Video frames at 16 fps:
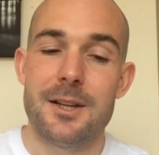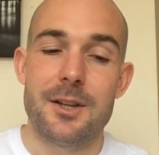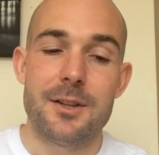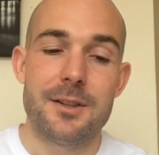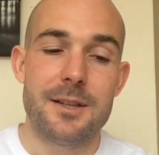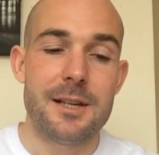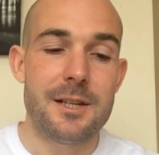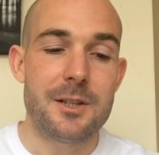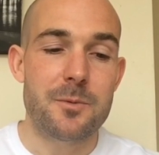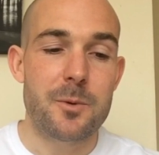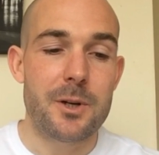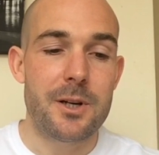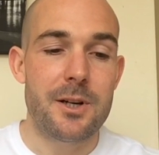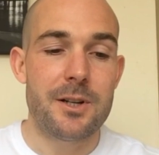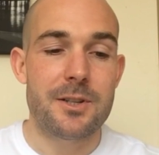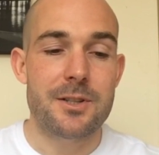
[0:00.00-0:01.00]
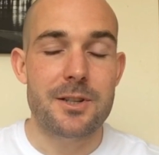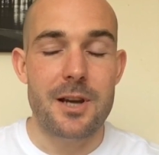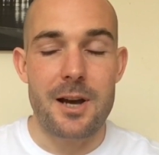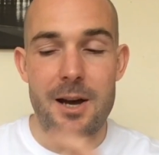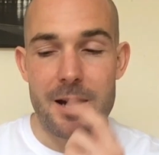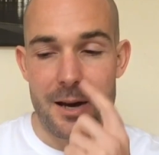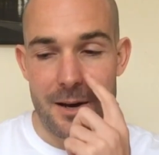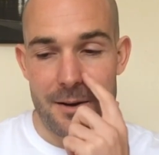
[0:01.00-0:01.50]
These words
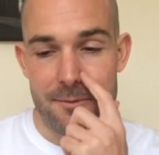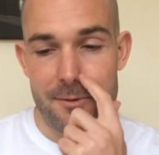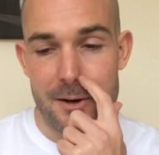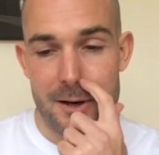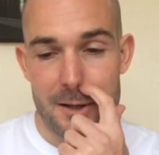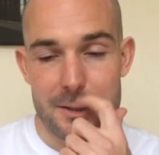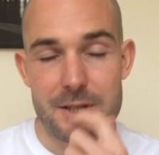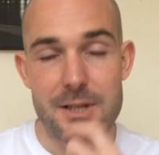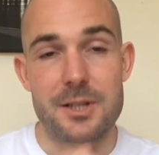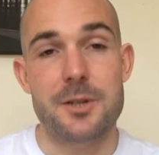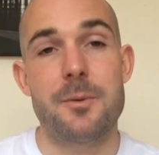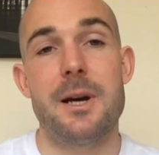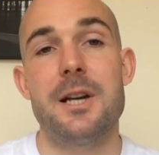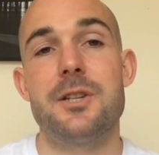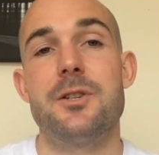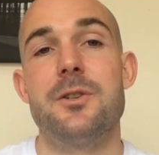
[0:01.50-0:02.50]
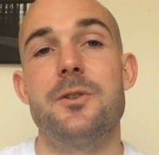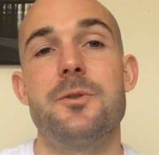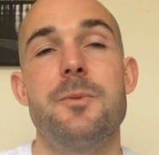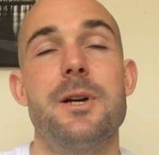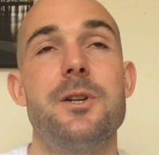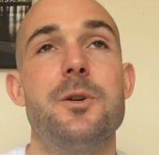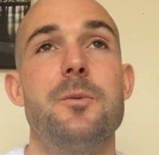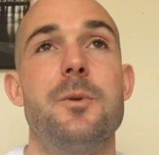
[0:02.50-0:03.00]
are for situations
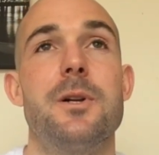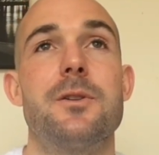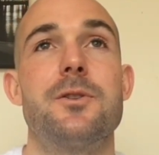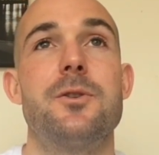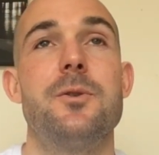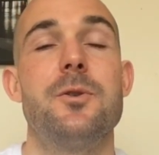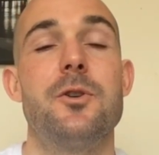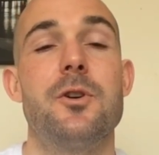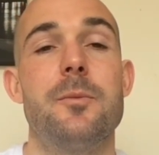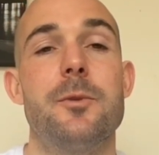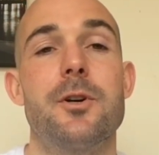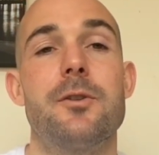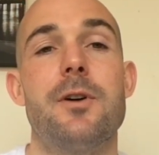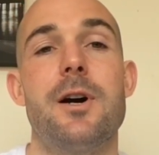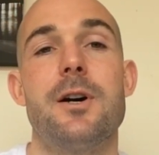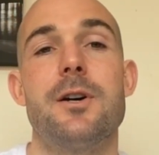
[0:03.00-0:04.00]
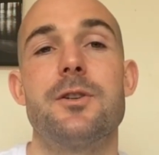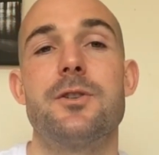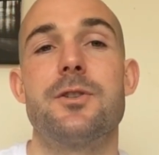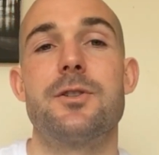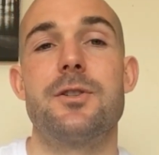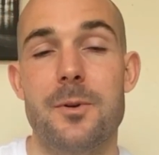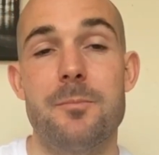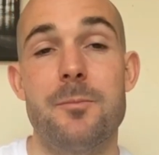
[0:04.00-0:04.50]
when you want to come
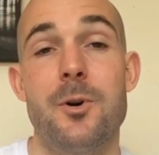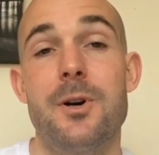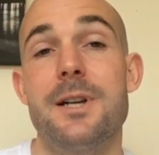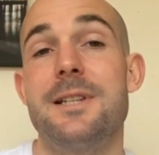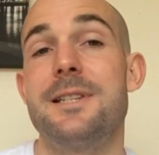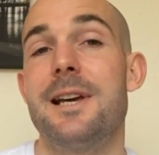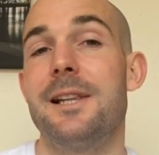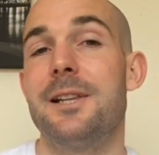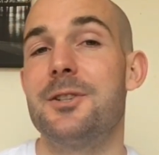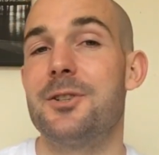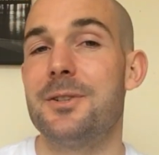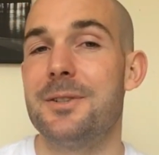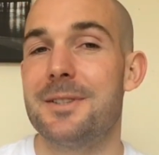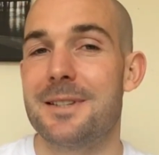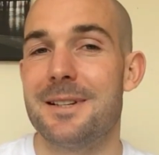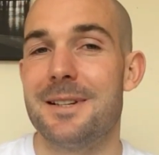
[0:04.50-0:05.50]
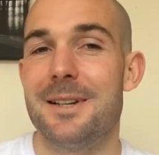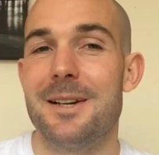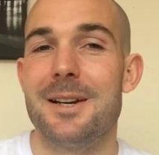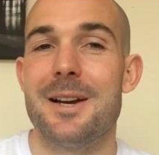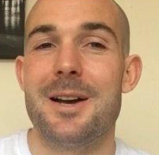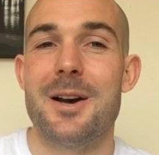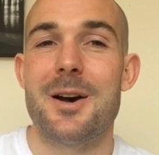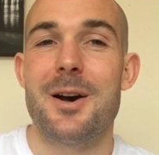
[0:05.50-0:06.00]
across more intelligent,
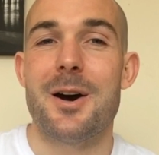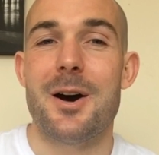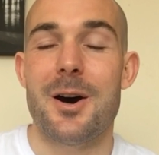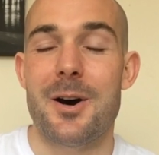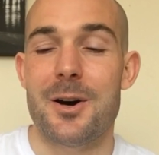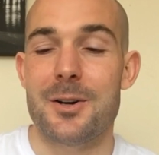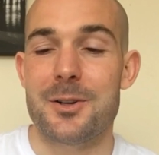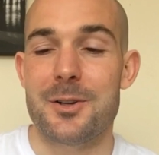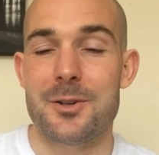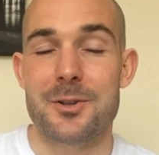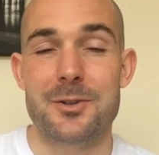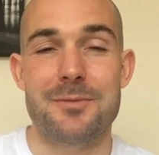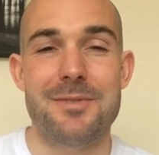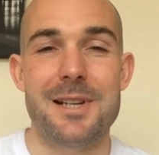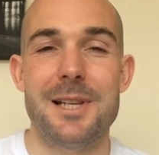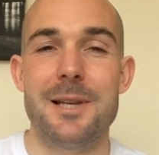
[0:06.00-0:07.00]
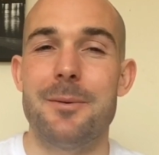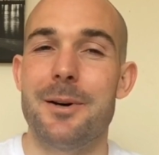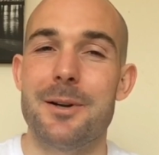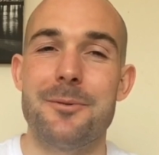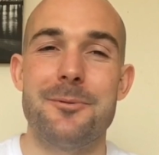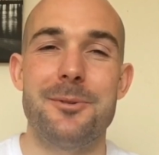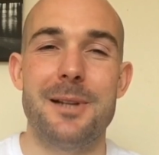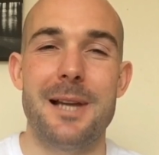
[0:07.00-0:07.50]
or you just really
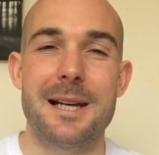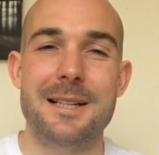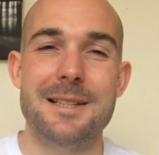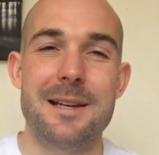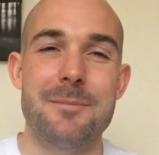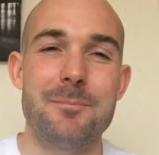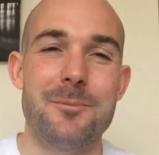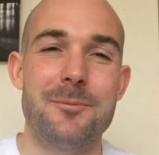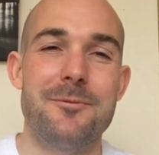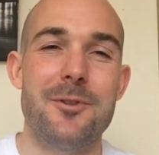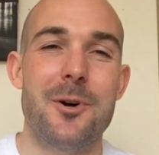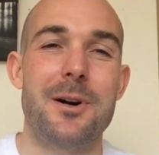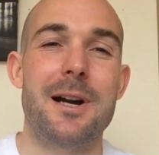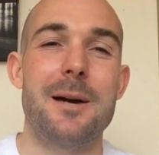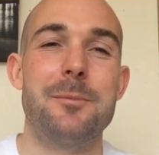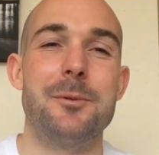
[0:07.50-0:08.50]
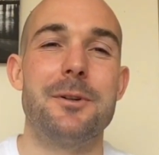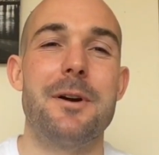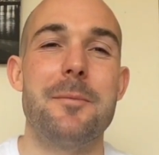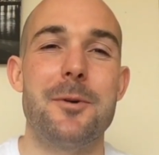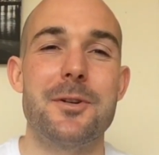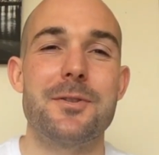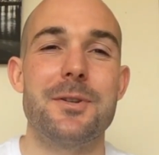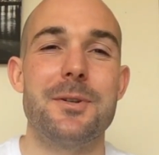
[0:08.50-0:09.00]
want to flex them vocabulary
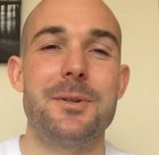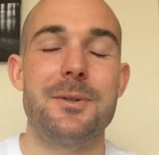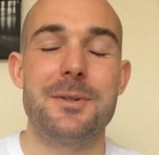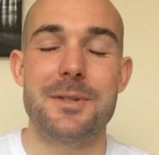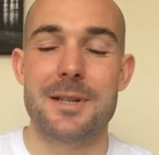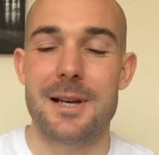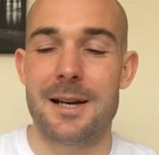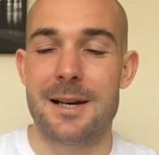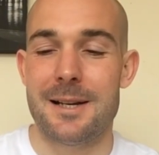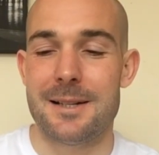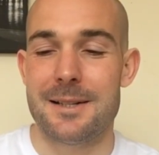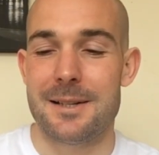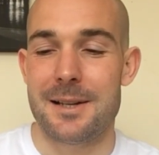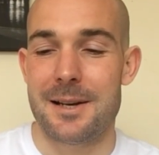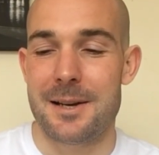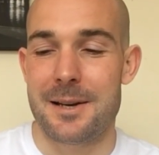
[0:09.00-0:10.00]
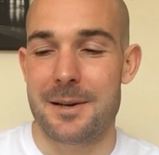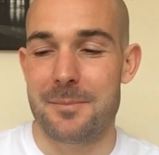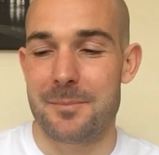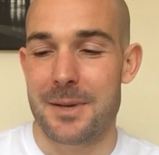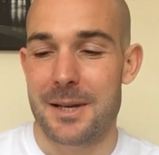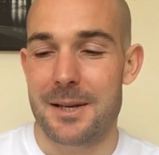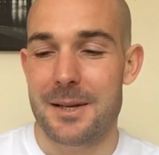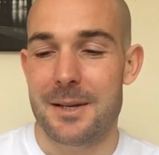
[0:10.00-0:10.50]
muscles and
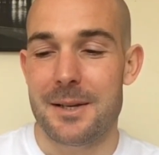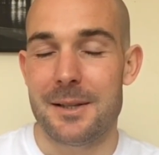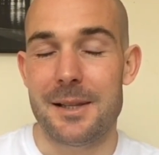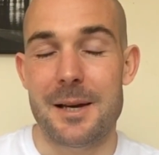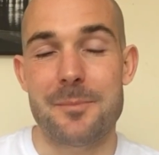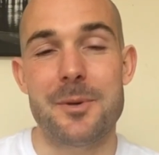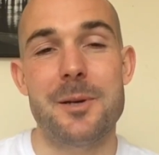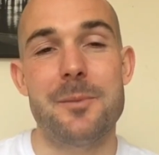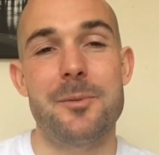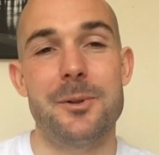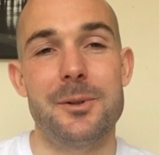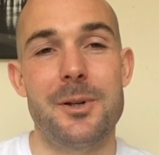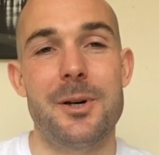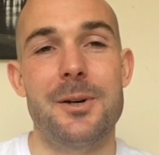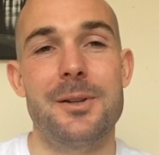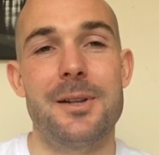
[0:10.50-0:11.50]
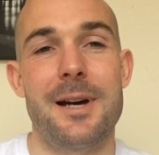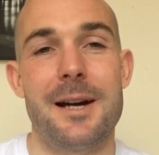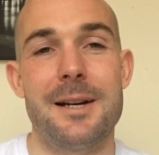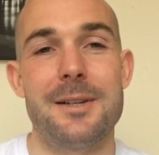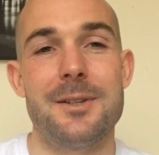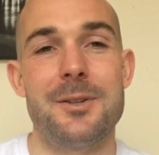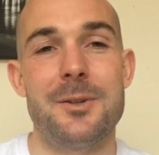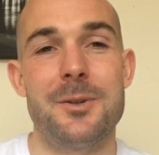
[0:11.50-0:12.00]
let people know
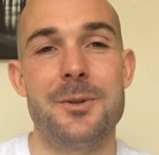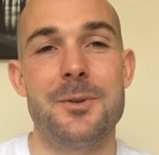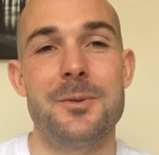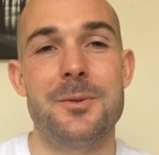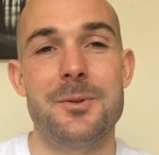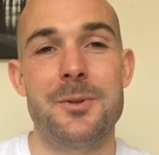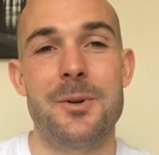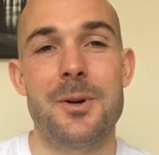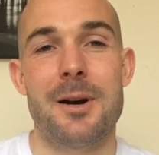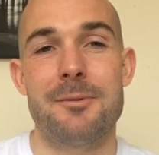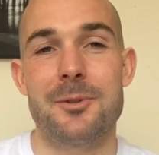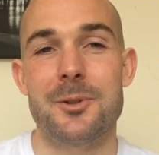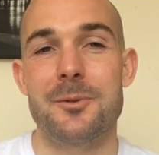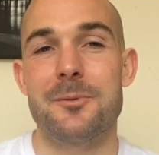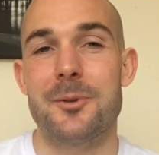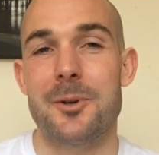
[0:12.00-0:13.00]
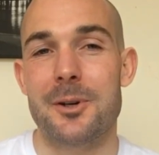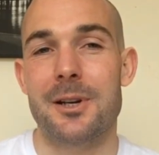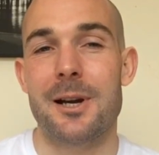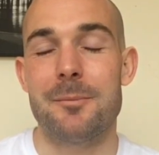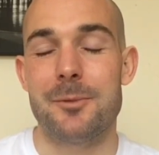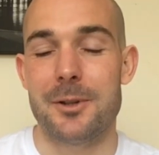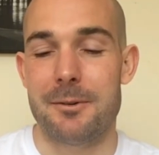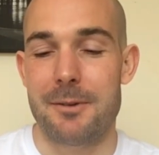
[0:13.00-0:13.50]
that you have a good
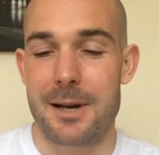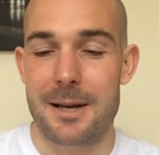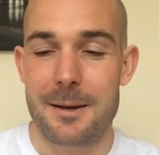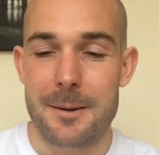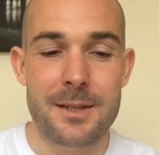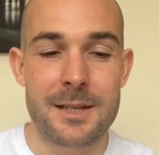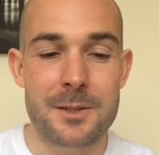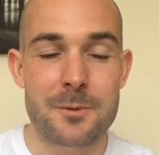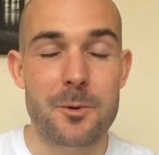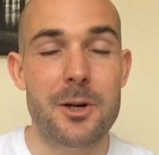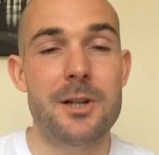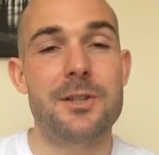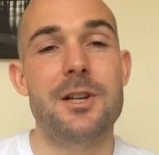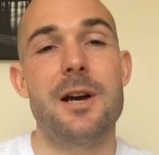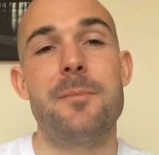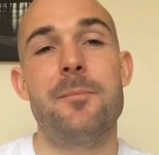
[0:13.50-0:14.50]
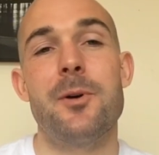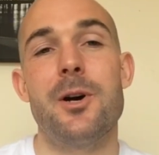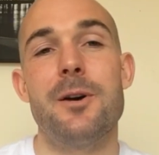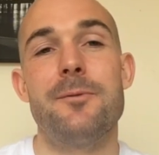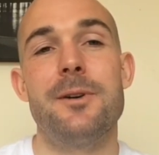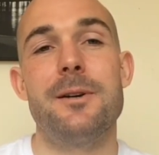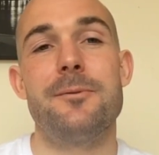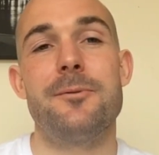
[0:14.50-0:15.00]
vocabulary. These words are
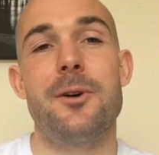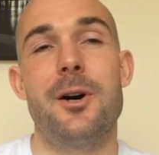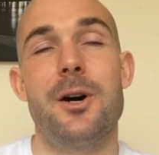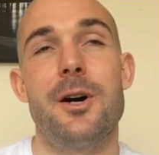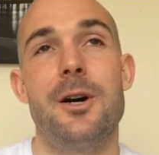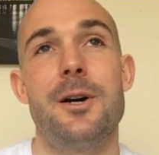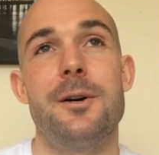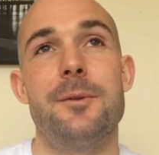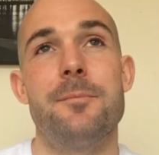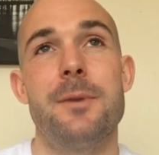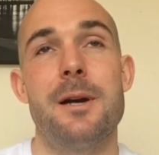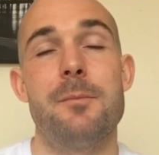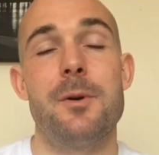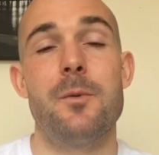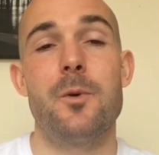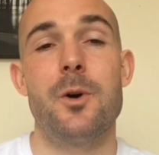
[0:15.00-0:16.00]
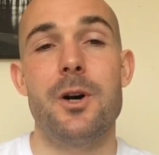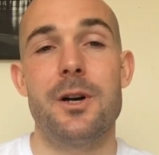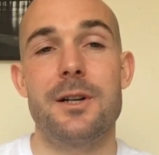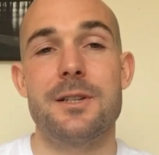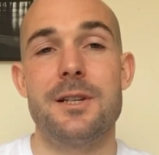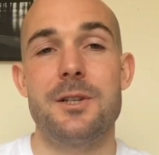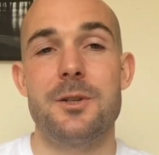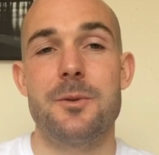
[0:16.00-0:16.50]
perfect for maybe work
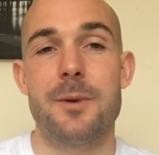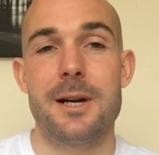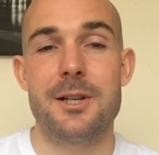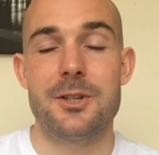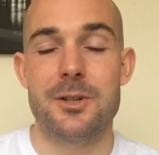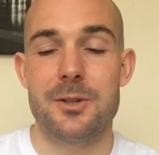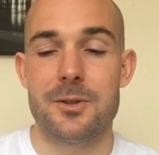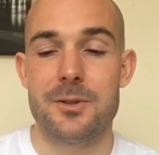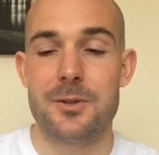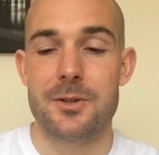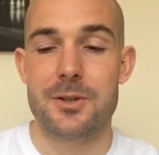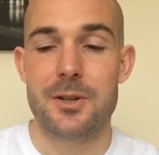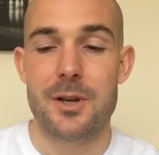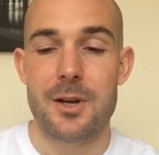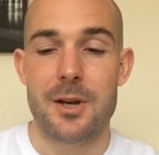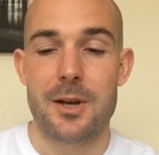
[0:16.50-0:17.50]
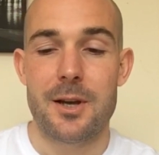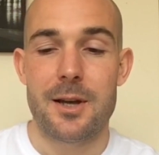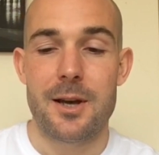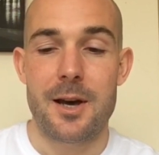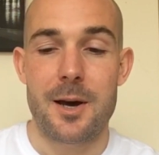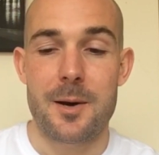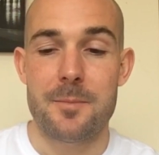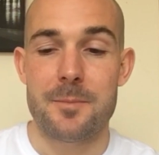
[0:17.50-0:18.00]
situations,
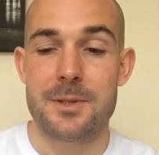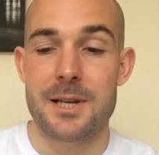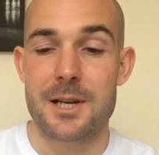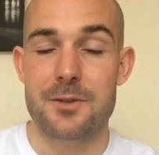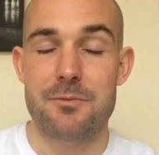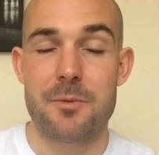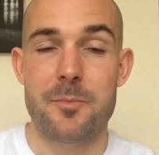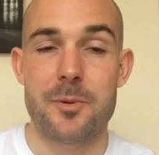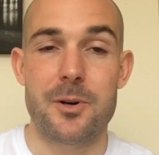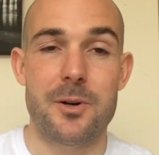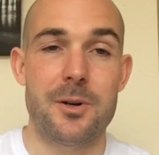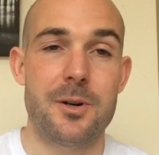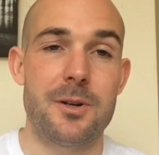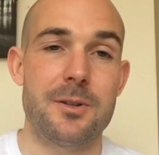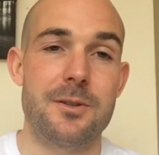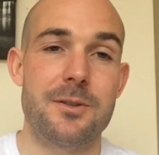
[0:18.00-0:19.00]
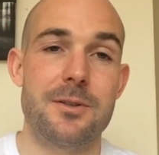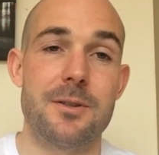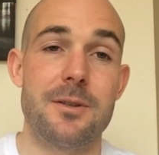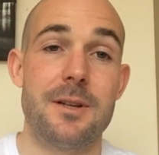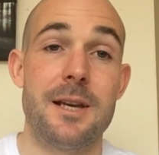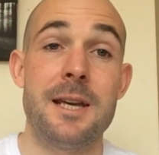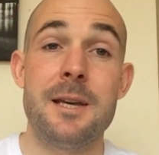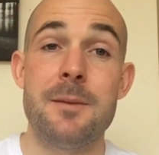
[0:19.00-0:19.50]
test reports,
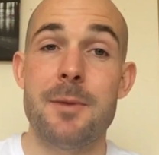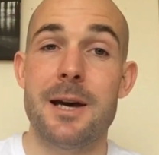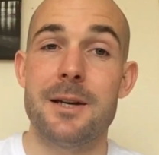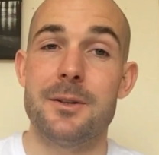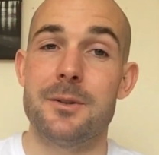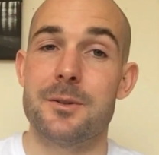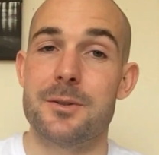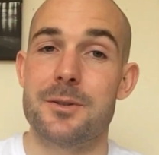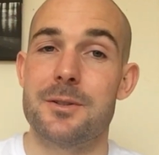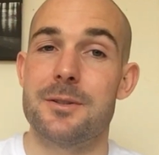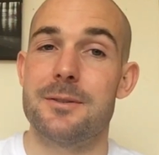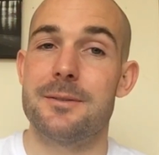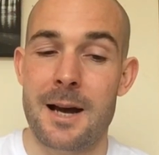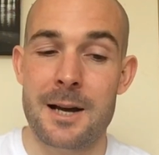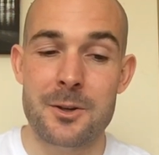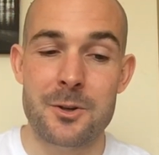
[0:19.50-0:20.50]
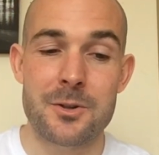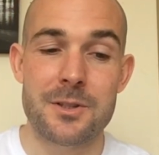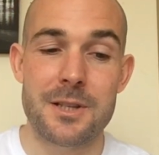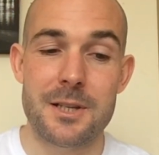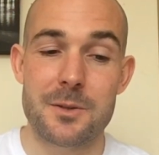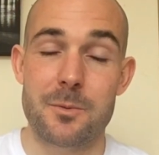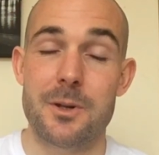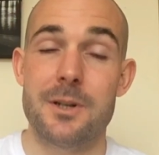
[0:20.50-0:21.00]
emails. I use
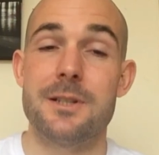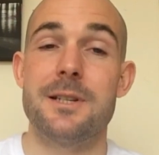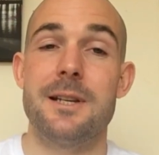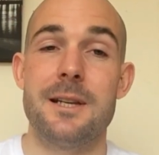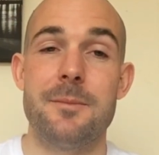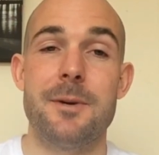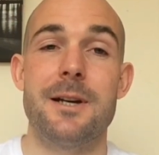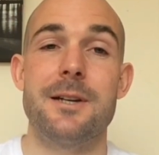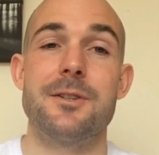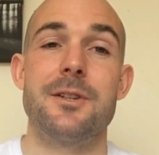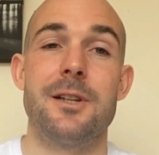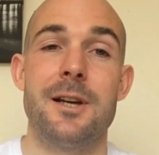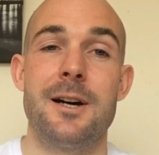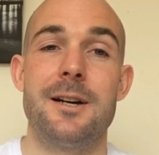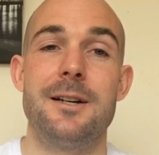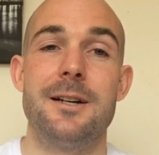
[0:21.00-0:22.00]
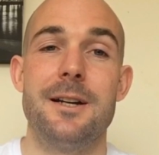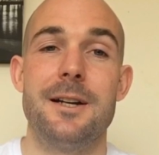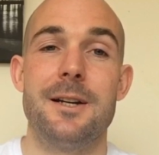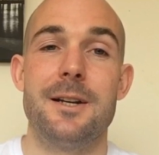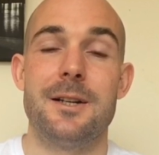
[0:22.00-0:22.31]
these words in emails a lot.